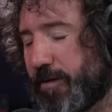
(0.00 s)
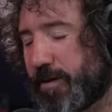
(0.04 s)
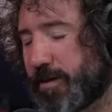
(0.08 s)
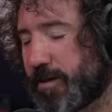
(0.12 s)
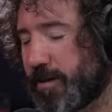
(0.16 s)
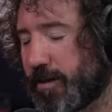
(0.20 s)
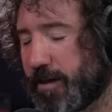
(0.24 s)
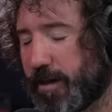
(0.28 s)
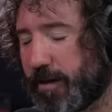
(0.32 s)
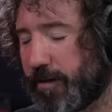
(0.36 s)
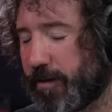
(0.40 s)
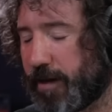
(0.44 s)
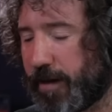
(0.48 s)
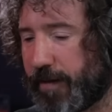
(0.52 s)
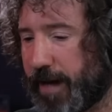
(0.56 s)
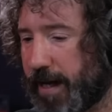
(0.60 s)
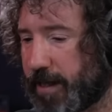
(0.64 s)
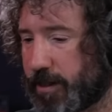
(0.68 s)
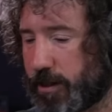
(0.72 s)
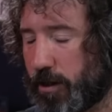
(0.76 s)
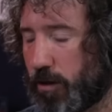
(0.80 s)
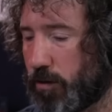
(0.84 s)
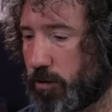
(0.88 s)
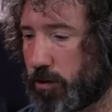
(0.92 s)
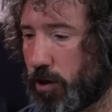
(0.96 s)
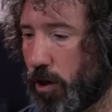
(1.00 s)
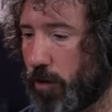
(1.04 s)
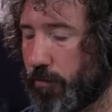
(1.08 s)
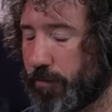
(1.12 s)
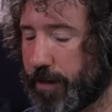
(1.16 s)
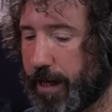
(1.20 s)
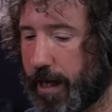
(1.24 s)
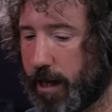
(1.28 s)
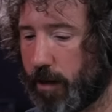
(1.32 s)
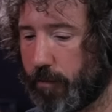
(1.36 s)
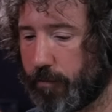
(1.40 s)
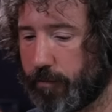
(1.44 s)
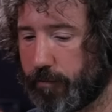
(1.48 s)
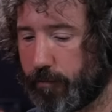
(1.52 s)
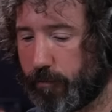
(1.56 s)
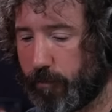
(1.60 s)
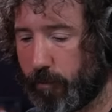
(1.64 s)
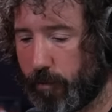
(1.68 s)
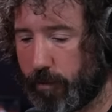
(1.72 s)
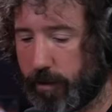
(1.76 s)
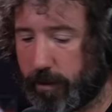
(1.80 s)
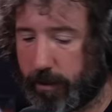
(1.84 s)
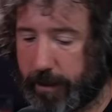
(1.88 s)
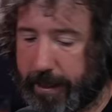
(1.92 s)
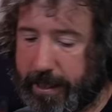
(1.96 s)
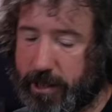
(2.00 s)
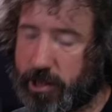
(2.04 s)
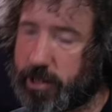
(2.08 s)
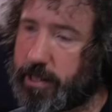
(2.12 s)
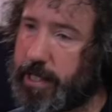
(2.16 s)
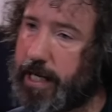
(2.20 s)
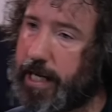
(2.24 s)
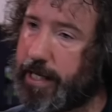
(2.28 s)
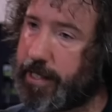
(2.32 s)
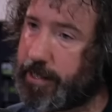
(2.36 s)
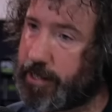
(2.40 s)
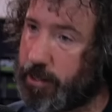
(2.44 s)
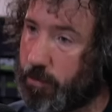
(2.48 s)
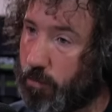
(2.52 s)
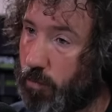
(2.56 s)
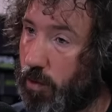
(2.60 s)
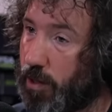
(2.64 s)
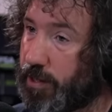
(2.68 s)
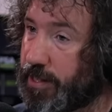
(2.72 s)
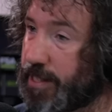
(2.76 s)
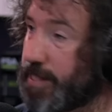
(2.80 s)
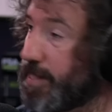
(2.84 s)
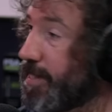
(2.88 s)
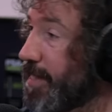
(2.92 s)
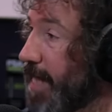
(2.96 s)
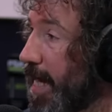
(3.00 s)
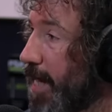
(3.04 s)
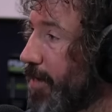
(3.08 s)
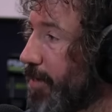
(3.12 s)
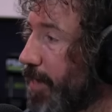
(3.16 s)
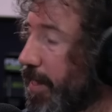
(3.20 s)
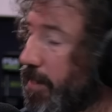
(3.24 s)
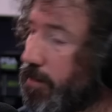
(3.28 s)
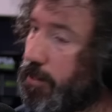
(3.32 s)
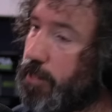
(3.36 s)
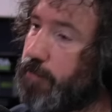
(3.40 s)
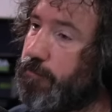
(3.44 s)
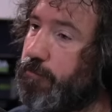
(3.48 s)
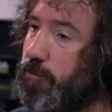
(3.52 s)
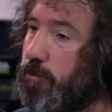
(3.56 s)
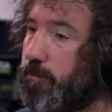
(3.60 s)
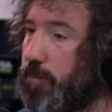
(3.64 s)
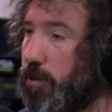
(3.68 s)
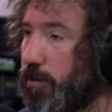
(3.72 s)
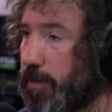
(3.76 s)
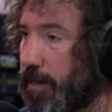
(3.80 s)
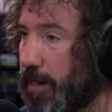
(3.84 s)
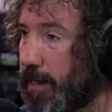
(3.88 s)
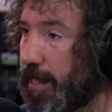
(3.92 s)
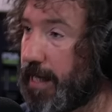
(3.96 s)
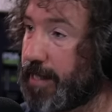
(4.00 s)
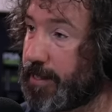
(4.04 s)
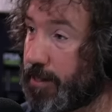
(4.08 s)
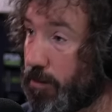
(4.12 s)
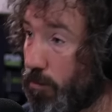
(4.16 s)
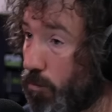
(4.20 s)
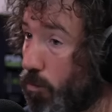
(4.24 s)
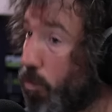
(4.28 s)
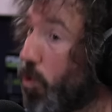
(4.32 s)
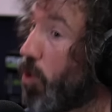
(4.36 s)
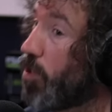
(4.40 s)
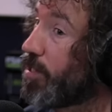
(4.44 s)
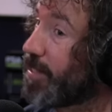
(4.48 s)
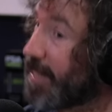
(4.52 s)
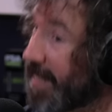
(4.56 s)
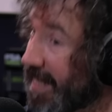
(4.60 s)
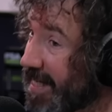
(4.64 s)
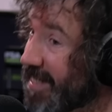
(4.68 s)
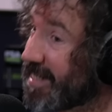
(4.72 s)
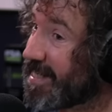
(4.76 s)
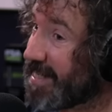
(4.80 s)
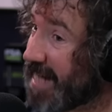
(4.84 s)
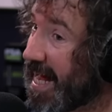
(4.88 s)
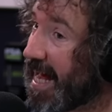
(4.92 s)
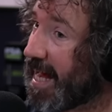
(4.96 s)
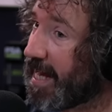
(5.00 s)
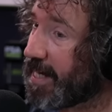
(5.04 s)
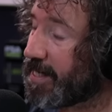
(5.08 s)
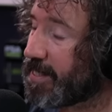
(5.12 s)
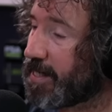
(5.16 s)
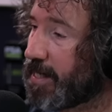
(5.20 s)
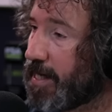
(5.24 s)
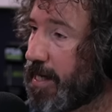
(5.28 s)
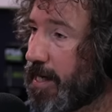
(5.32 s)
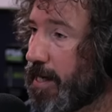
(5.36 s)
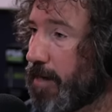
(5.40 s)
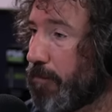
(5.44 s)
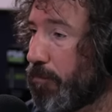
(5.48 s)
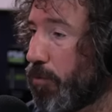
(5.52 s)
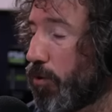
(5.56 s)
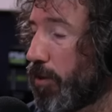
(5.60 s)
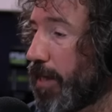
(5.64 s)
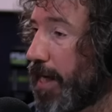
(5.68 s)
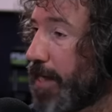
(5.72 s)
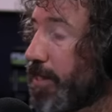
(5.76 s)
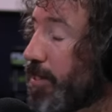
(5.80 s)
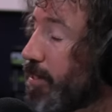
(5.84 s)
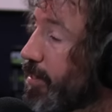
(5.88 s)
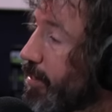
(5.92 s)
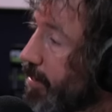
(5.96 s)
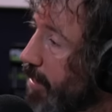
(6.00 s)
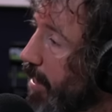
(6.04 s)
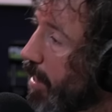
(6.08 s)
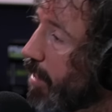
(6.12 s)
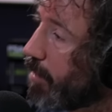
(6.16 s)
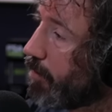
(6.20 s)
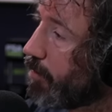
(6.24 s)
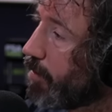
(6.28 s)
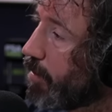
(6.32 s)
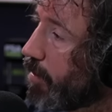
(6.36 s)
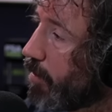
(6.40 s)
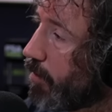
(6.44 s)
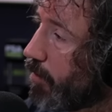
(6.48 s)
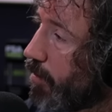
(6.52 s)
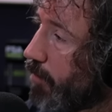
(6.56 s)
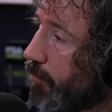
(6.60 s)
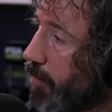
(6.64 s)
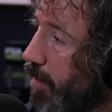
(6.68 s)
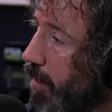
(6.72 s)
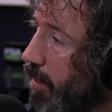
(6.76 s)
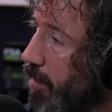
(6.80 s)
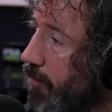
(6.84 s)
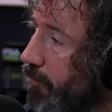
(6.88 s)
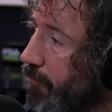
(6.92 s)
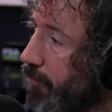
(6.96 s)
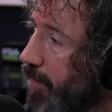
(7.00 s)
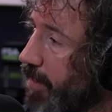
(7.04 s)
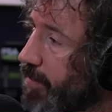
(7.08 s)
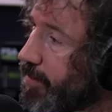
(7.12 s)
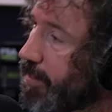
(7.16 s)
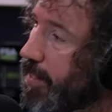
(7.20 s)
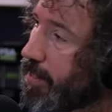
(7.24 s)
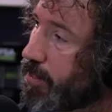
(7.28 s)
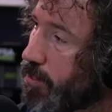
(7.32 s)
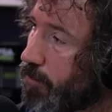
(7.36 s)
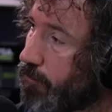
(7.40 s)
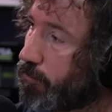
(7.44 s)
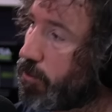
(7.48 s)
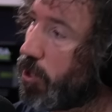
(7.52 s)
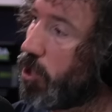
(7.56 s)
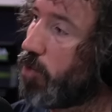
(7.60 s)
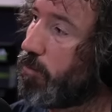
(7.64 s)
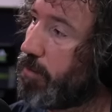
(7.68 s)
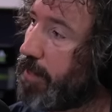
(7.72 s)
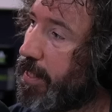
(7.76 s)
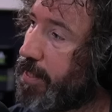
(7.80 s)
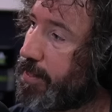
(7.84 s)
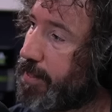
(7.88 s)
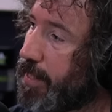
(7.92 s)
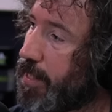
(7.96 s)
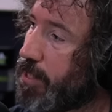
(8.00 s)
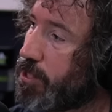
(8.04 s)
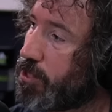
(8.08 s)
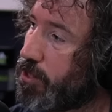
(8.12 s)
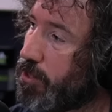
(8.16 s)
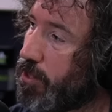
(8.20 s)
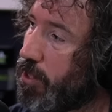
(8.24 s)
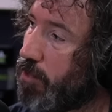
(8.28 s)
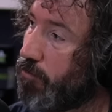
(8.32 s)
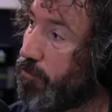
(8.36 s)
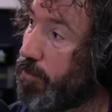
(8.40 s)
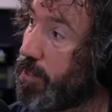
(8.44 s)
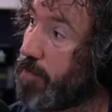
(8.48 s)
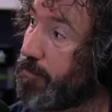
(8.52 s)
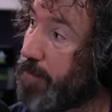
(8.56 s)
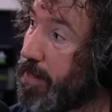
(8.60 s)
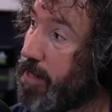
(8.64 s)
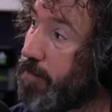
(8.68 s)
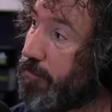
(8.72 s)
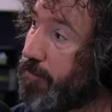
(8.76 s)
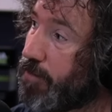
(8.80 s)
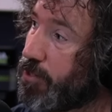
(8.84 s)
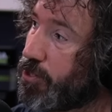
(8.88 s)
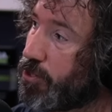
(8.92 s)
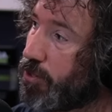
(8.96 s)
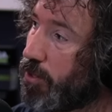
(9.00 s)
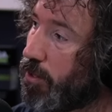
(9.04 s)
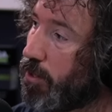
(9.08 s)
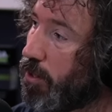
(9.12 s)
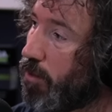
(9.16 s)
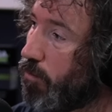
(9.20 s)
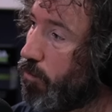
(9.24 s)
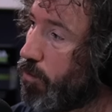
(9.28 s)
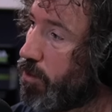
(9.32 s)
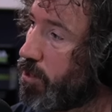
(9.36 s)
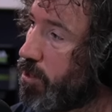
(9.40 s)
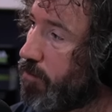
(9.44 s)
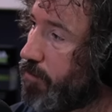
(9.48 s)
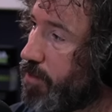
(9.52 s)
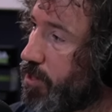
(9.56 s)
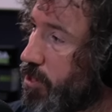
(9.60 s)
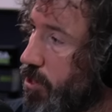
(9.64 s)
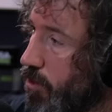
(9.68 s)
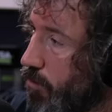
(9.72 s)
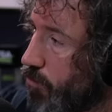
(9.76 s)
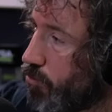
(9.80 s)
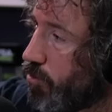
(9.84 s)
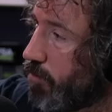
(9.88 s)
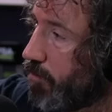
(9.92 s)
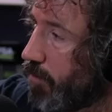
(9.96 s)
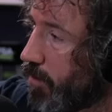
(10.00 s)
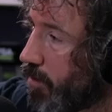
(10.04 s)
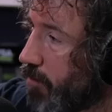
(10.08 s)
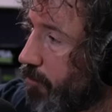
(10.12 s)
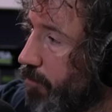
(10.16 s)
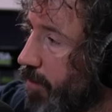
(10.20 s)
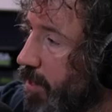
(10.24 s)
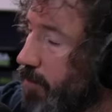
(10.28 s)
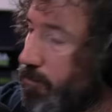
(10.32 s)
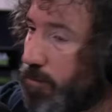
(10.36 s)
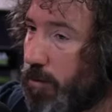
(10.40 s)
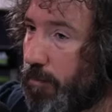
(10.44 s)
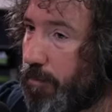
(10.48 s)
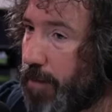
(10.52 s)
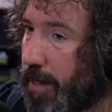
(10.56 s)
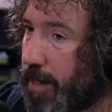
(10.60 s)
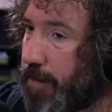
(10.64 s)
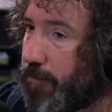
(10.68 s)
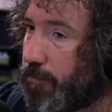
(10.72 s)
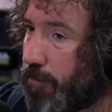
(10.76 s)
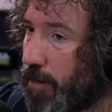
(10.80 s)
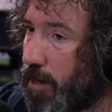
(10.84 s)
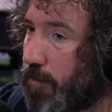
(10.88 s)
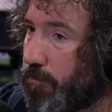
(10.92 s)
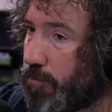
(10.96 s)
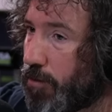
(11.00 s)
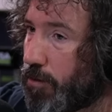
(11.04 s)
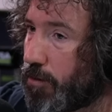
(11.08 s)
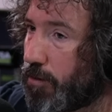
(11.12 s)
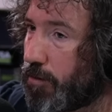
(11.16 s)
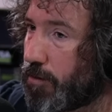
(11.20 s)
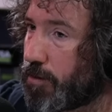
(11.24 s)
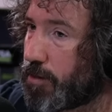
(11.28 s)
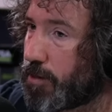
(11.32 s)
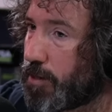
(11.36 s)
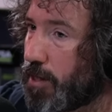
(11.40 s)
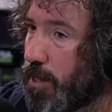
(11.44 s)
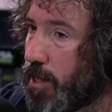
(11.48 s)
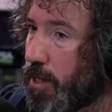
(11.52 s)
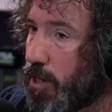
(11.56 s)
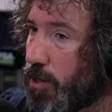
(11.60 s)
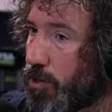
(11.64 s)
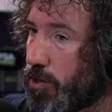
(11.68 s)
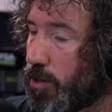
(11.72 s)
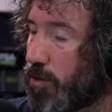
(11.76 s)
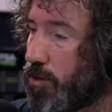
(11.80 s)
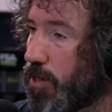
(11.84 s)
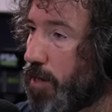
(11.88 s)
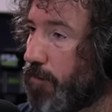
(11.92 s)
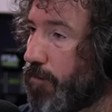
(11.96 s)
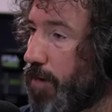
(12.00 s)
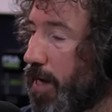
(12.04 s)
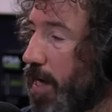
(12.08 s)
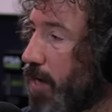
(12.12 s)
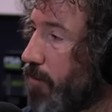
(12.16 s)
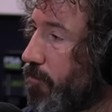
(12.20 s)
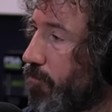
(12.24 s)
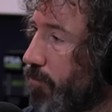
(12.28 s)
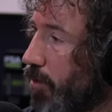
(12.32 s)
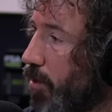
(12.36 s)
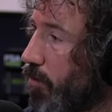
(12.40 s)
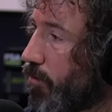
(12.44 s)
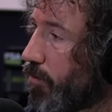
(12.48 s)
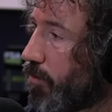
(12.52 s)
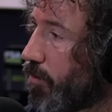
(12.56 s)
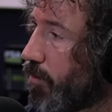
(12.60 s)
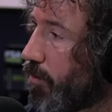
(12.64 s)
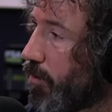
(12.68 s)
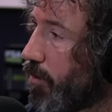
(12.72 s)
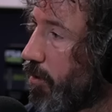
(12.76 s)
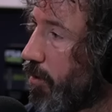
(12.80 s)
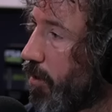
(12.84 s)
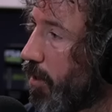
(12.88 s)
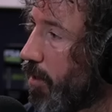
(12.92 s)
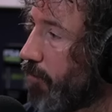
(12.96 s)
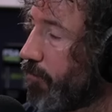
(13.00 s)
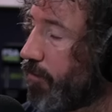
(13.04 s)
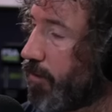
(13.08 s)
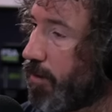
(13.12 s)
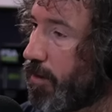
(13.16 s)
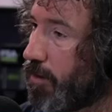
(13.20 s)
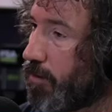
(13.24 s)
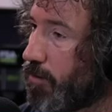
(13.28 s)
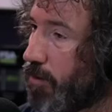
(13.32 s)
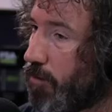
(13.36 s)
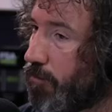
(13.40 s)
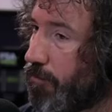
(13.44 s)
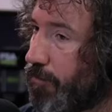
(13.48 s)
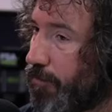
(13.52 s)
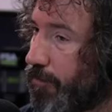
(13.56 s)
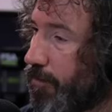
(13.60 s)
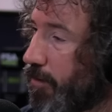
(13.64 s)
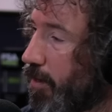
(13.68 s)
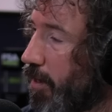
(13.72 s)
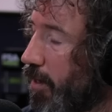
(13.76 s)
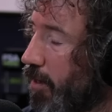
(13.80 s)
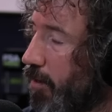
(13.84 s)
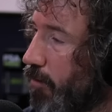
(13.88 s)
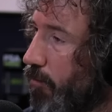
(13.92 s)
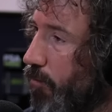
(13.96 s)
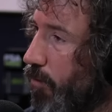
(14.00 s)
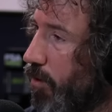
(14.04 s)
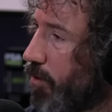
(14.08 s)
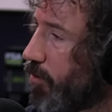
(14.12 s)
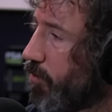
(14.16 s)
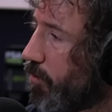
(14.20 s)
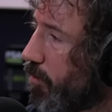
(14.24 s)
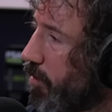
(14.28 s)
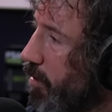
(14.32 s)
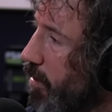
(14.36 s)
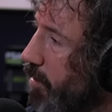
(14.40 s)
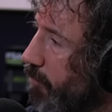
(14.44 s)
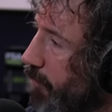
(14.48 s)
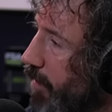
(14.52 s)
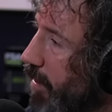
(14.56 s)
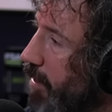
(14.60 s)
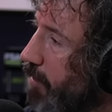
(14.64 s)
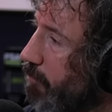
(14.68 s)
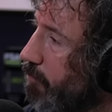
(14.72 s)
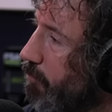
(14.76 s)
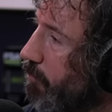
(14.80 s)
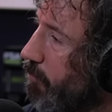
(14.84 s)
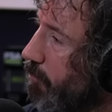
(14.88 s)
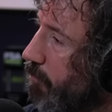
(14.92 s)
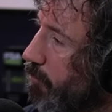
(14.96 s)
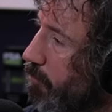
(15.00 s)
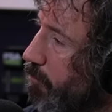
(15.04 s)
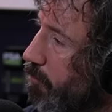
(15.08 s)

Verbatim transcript: that, that's all gone now. Leeds United as it was is dead. English football as it was is dead. But like you said, there are facets of globalization that are really beneficial, and one of them is 200 million people paying for our products. So if it ain't broke, you know, if it don't, uh, what if it ain't